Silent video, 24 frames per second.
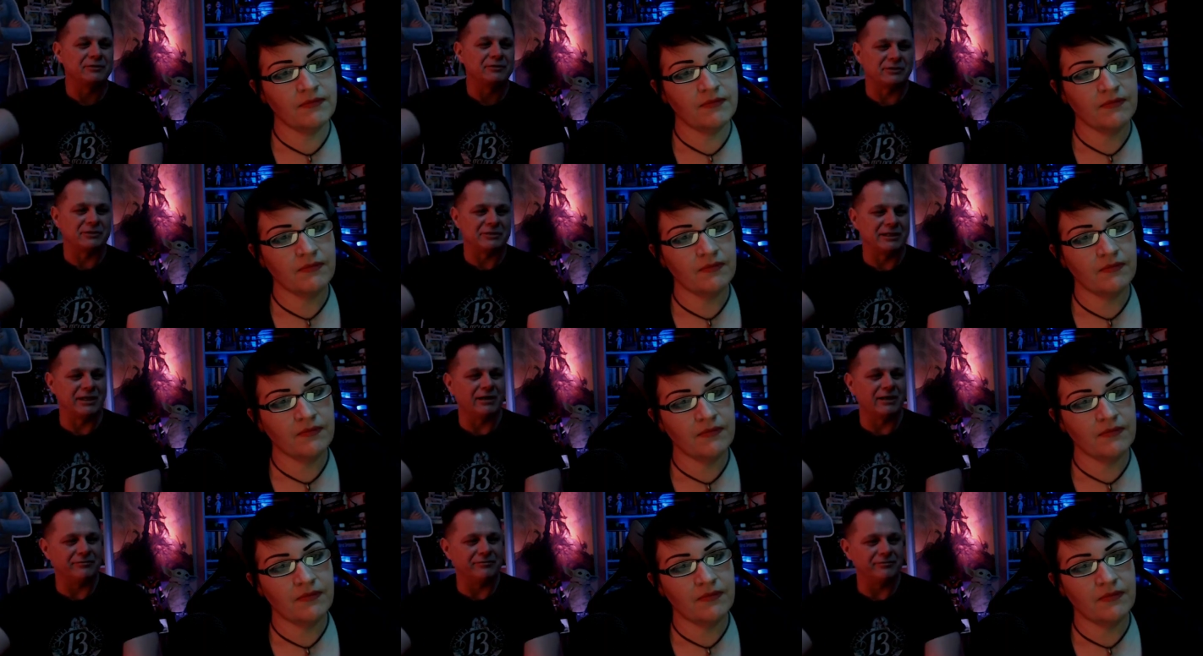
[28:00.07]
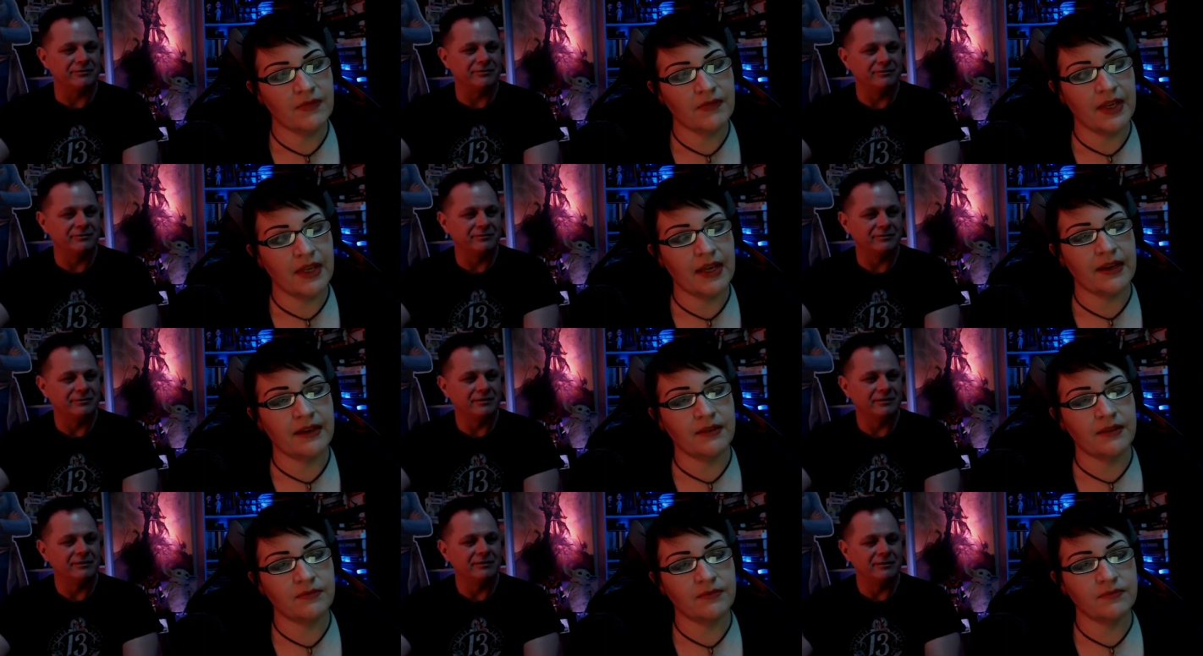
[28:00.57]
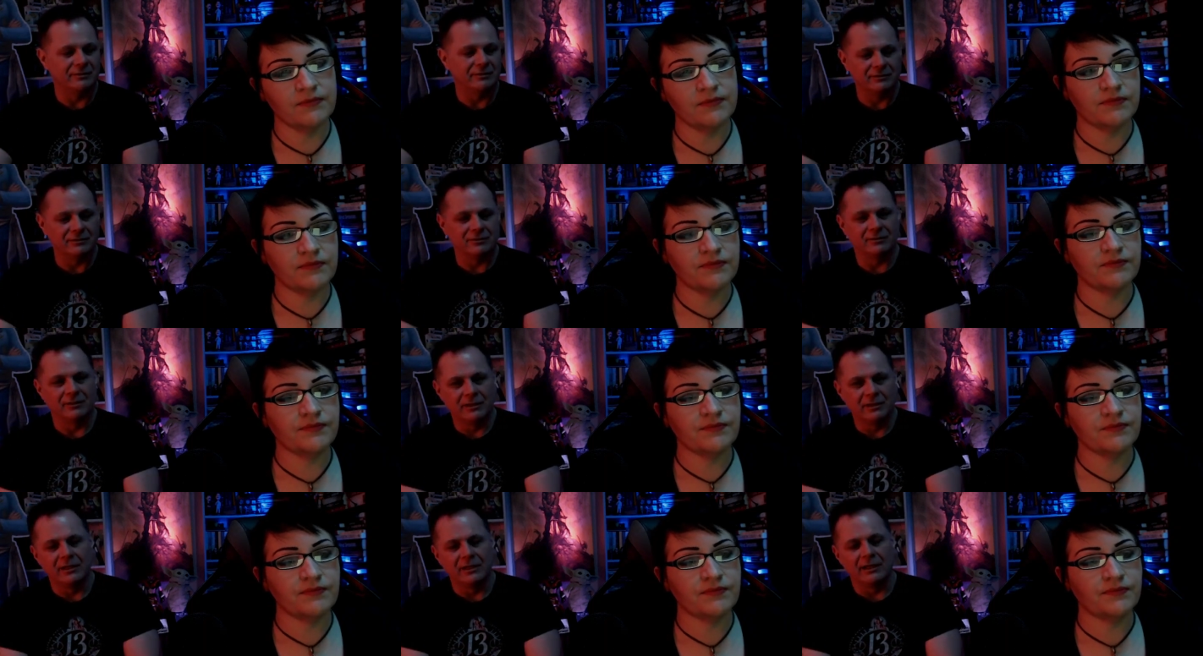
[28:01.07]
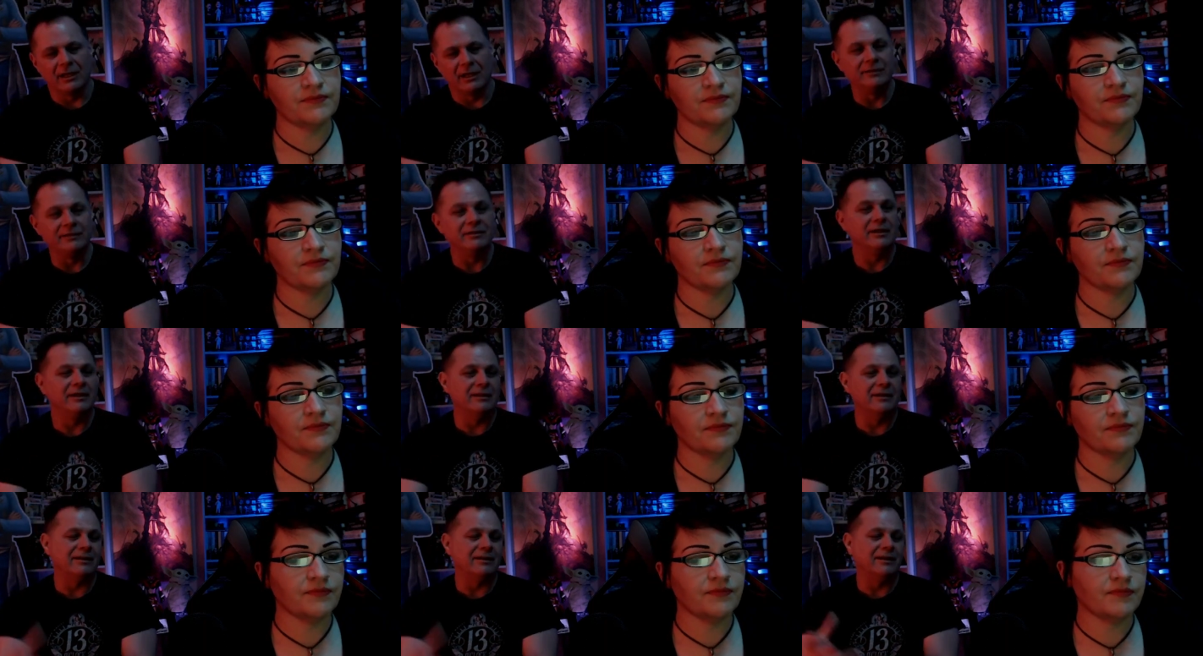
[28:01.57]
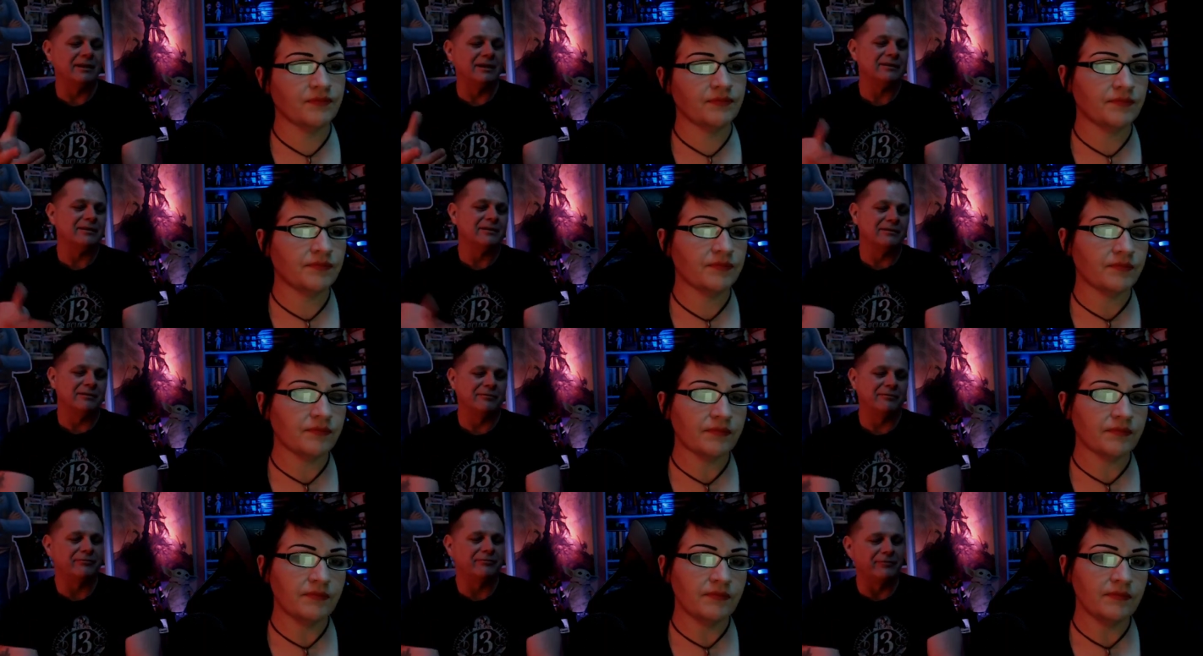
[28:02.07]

Speaker 1: herself. Yeah. And then, like you know,